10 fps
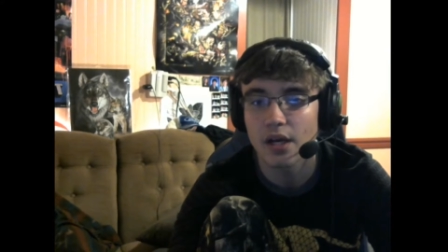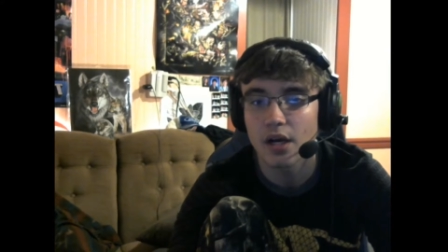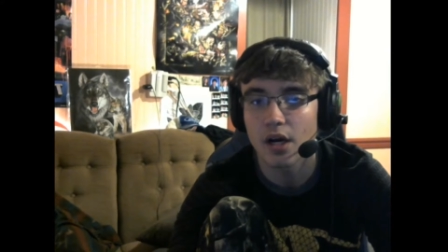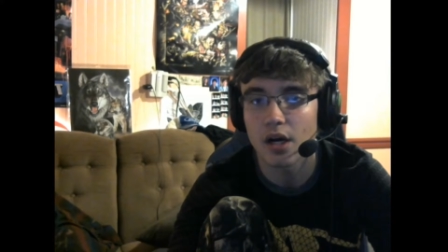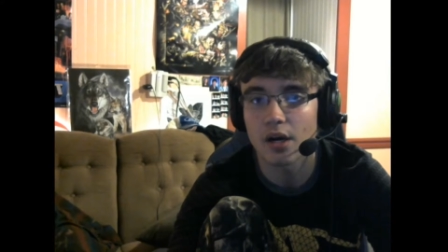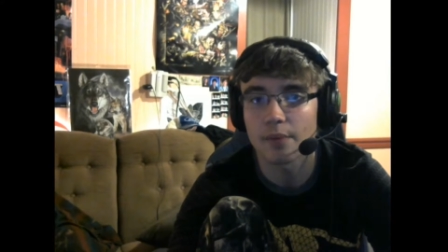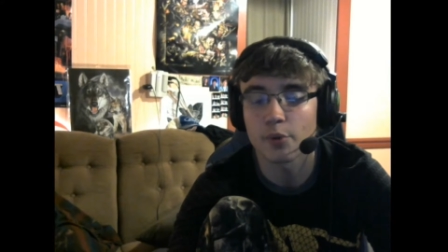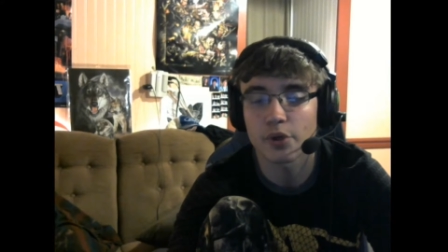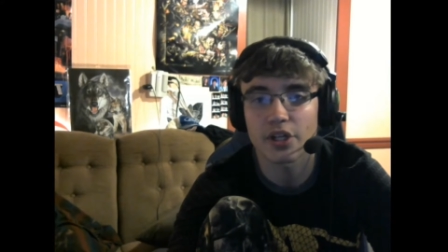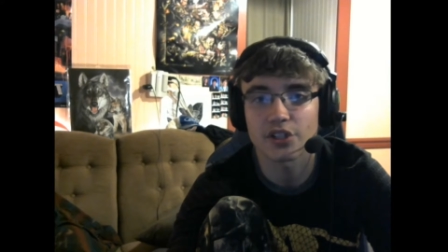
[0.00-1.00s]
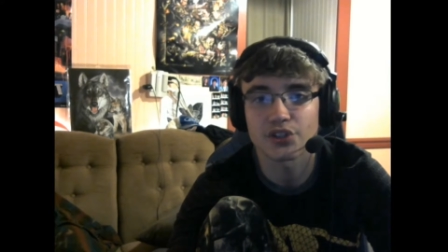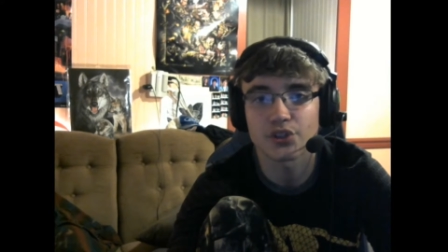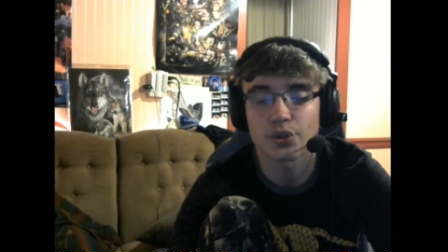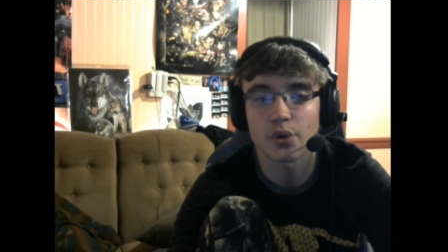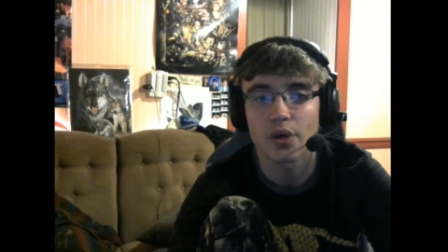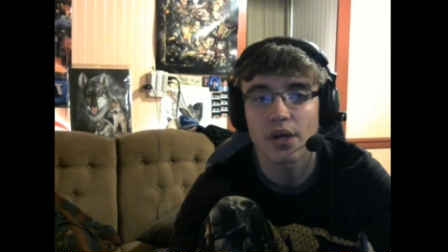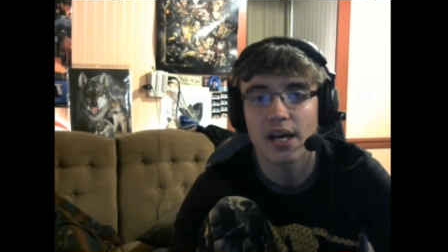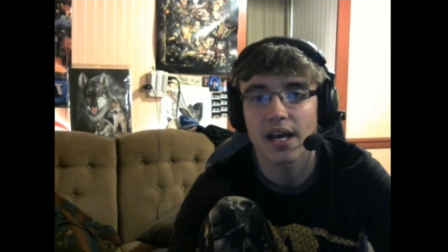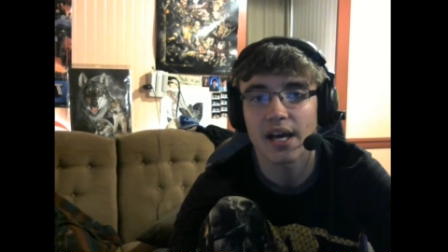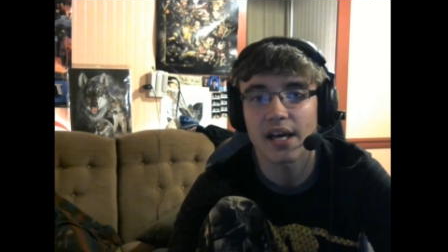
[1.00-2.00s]
Uh, Morgan also
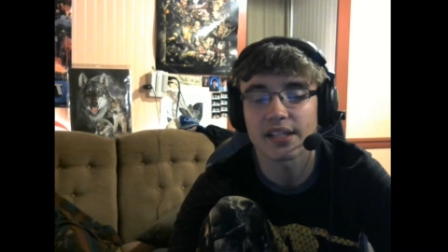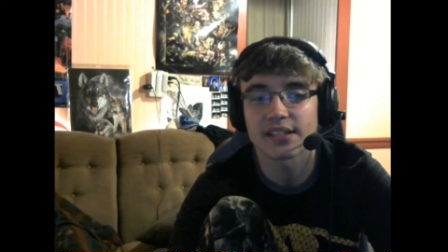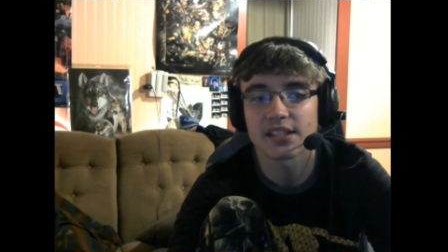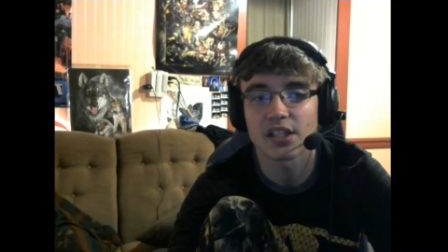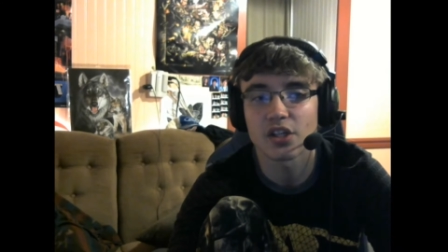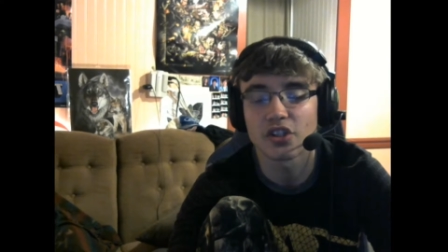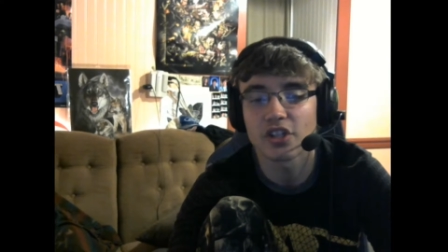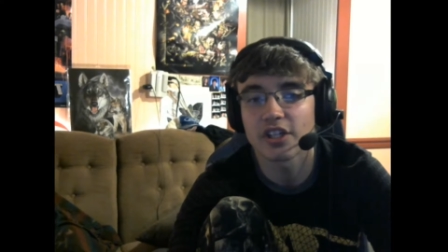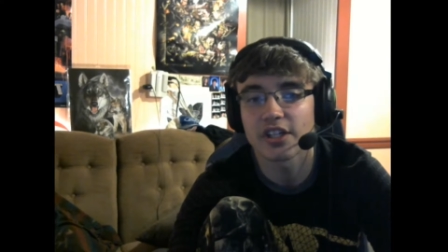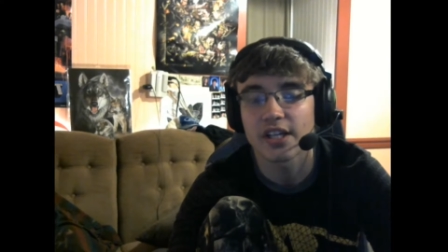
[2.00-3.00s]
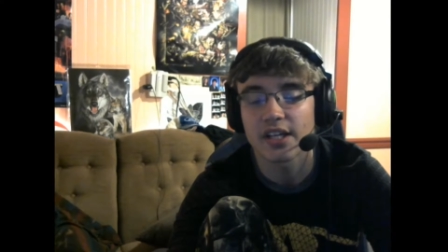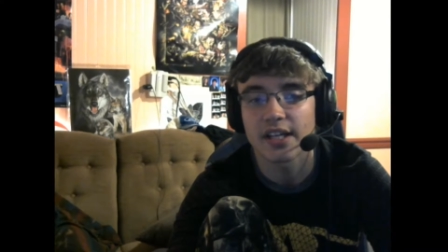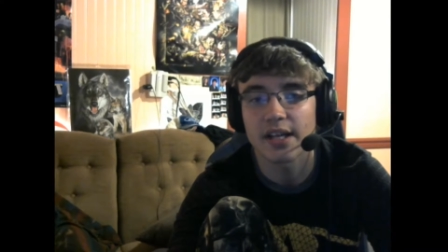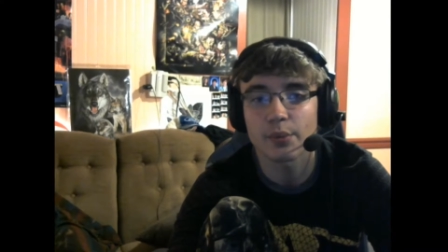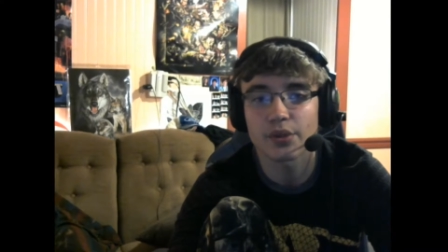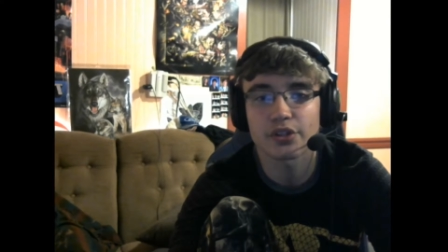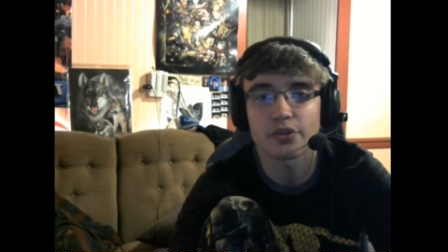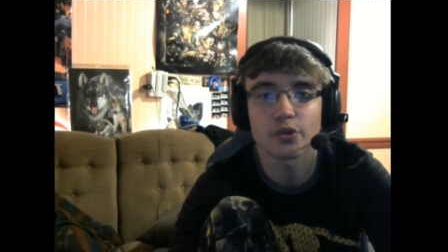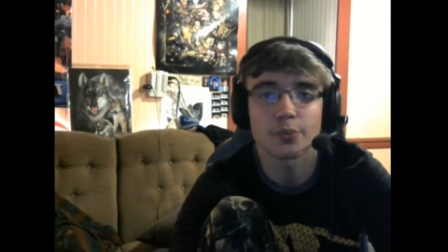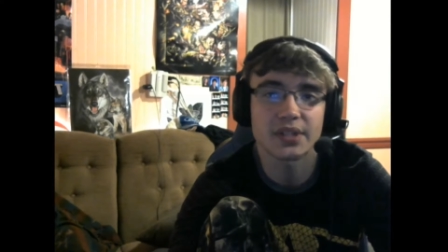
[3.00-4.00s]
has uh, learned that with the
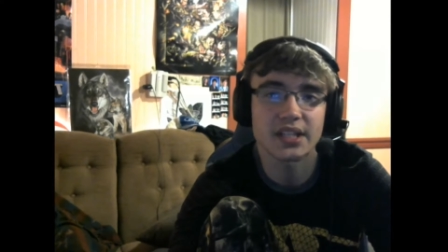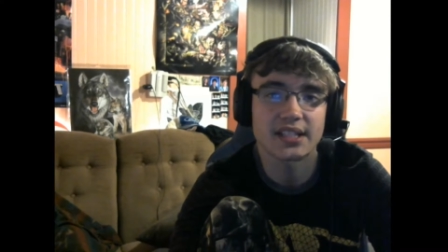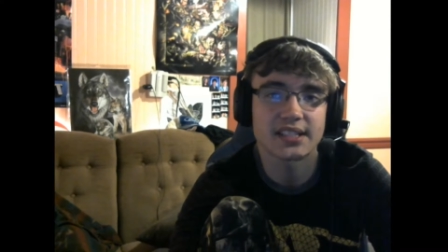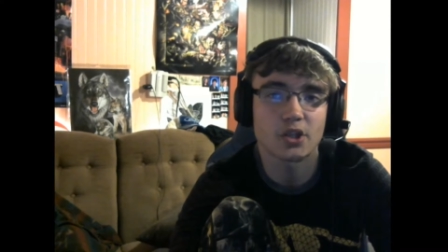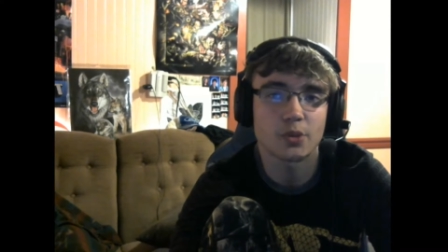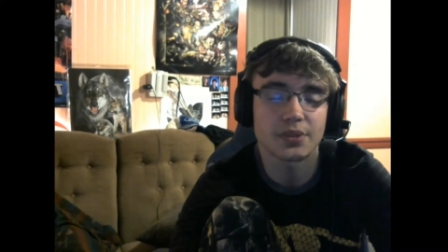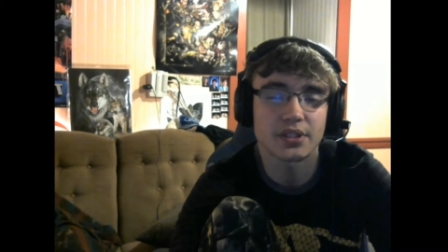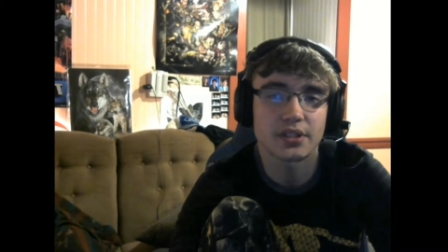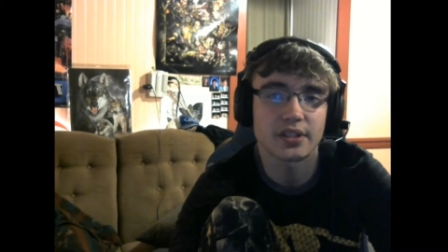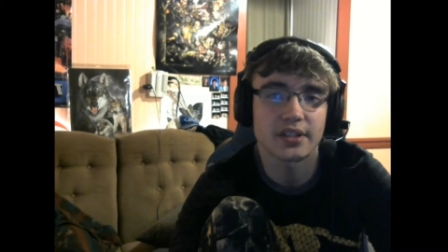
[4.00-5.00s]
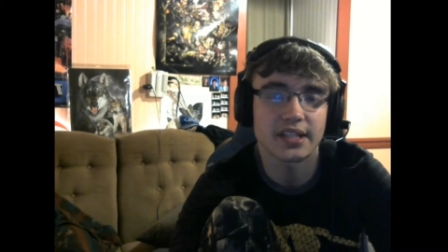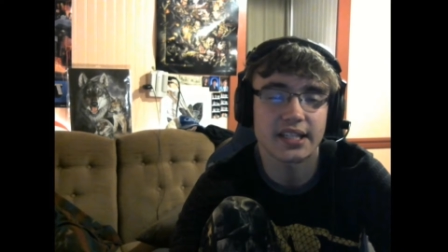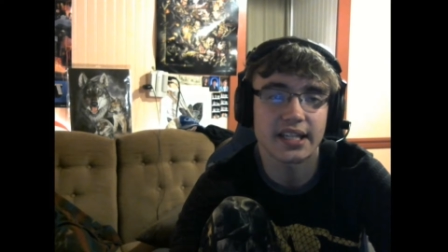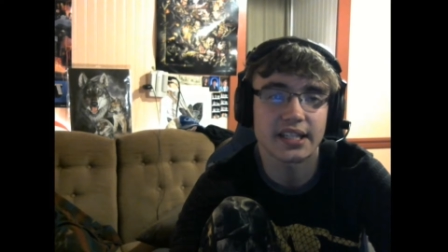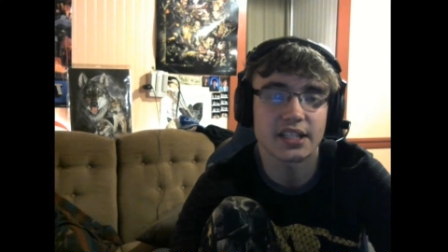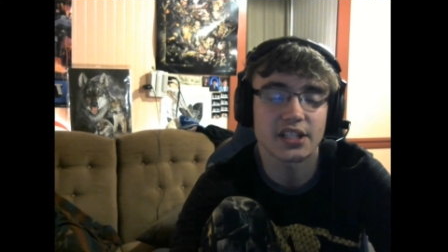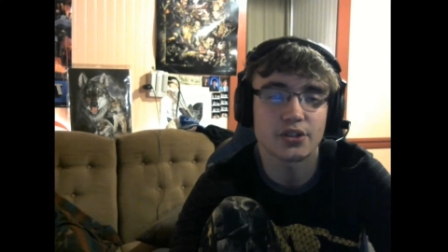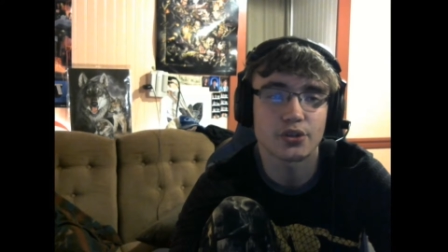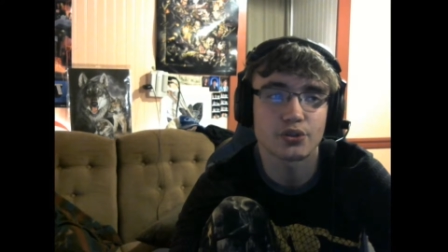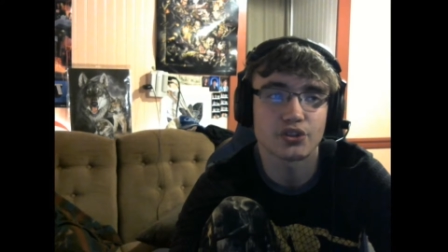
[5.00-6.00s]
group he has helped the king
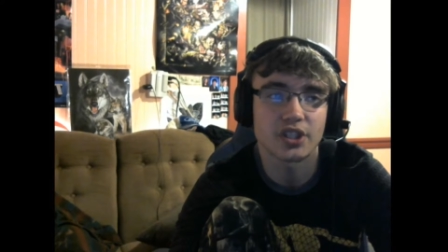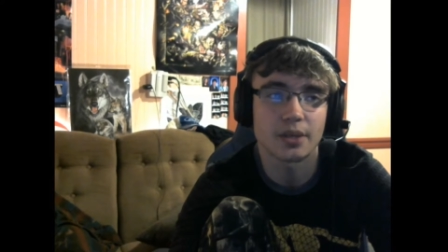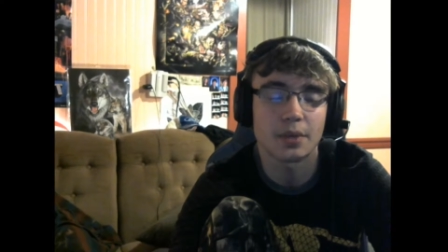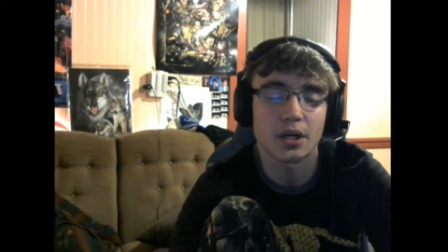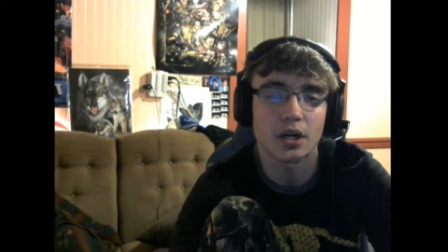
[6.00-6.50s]
do some